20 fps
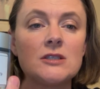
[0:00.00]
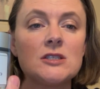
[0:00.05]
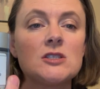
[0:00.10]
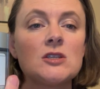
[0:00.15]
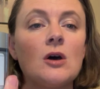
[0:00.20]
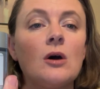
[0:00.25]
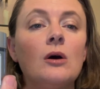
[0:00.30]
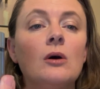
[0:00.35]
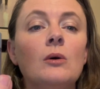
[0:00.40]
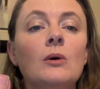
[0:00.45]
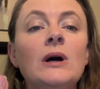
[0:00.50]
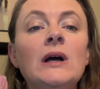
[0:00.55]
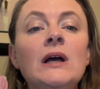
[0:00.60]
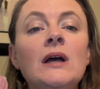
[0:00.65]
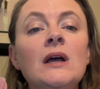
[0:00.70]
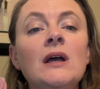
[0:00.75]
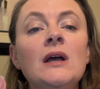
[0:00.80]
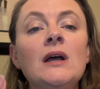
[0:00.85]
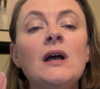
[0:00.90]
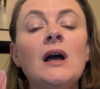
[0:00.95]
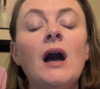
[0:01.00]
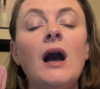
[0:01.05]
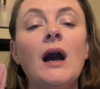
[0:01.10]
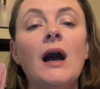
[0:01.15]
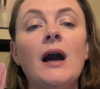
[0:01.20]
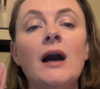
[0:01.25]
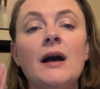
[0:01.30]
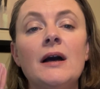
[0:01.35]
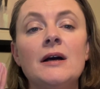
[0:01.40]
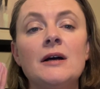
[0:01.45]
So,
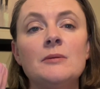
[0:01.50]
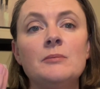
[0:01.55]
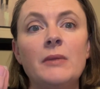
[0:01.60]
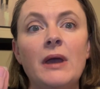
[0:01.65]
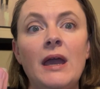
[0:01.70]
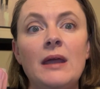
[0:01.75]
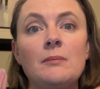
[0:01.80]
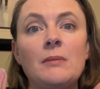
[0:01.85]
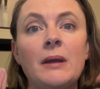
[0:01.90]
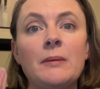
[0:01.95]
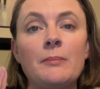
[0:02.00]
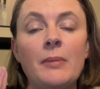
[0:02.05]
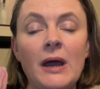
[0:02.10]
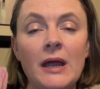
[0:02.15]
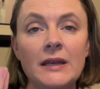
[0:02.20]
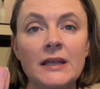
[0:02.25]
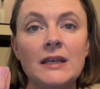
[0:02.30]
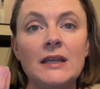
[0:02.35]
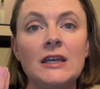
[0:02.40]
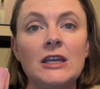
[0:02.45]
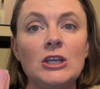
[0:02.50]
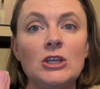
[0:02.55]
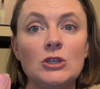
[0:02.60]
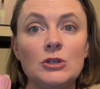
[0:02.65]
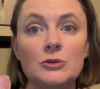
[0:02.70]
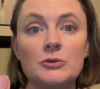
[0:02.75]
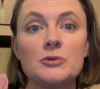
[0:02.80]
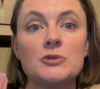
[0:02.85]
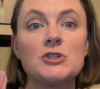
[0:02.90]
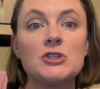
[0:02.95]
and my body getting
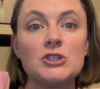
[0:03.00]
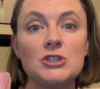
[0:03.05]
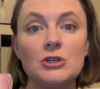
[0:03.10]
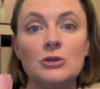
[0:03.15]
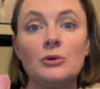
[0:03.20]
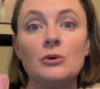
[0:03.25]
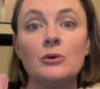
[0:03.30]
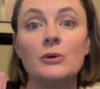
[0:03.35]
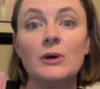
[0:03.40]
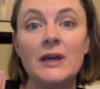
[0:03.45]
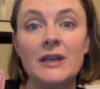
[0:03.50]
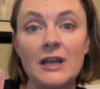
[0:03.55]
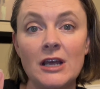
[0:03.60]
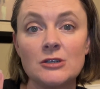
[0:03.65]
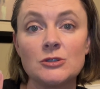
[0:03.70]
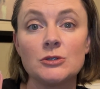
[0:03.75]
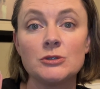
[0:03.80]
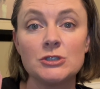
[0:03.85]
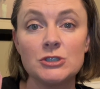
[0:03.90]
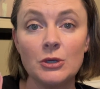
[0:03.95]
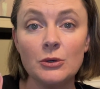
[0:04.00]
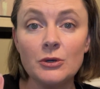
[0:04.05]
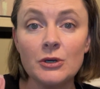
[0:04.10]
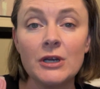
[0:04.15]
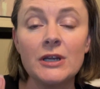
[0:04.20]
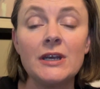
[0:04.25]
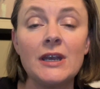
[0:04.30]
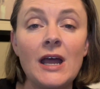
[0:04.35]
used to a natural deodorant,